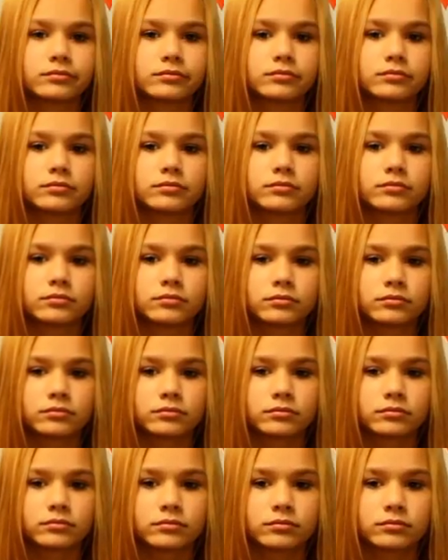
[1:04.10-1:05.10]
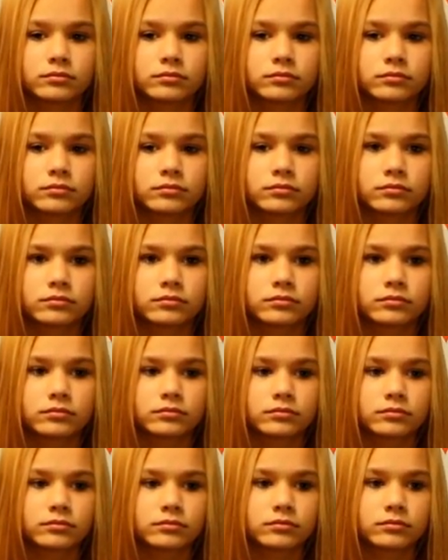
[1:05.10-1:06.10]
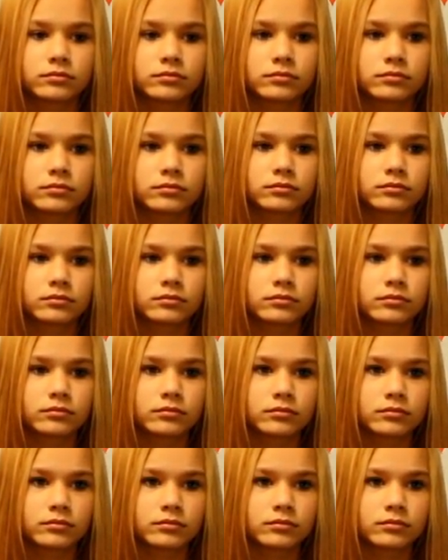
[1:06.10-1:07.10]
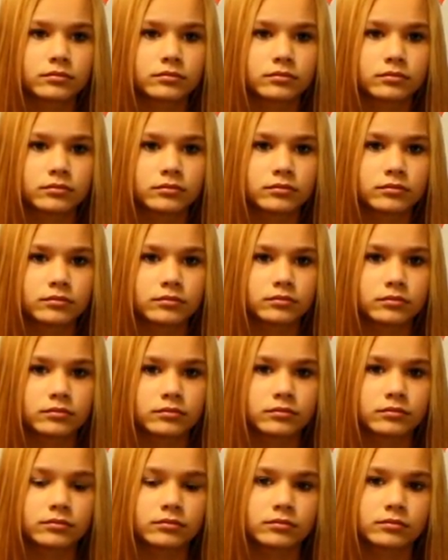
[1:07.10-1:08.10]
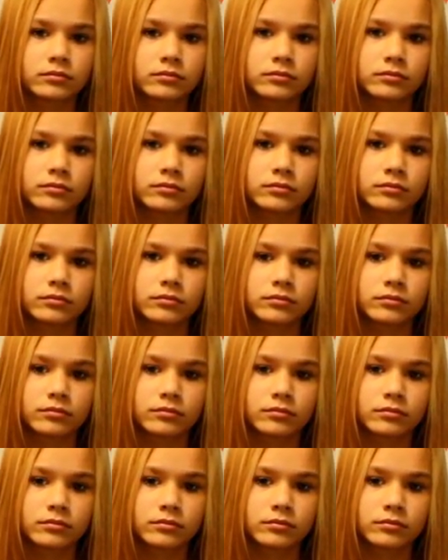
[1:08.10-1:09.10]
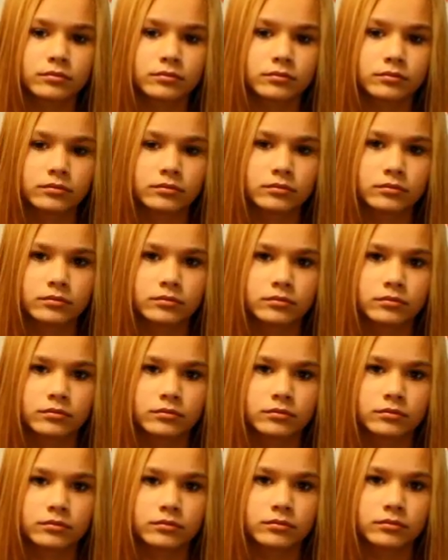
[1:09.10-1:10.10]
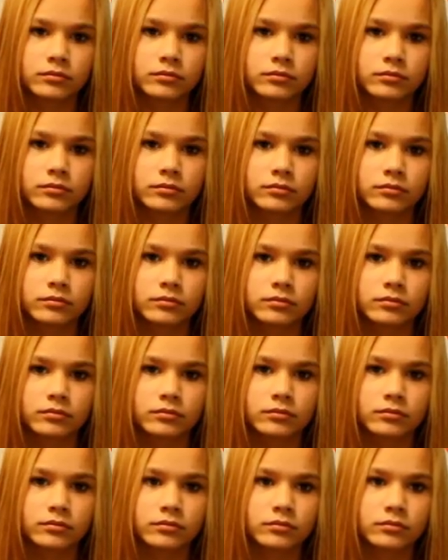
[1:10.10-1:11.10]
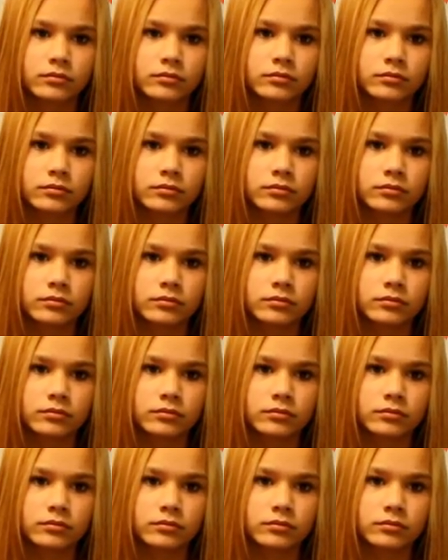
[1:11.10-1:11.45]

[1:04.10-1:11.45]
The person shown says nothing.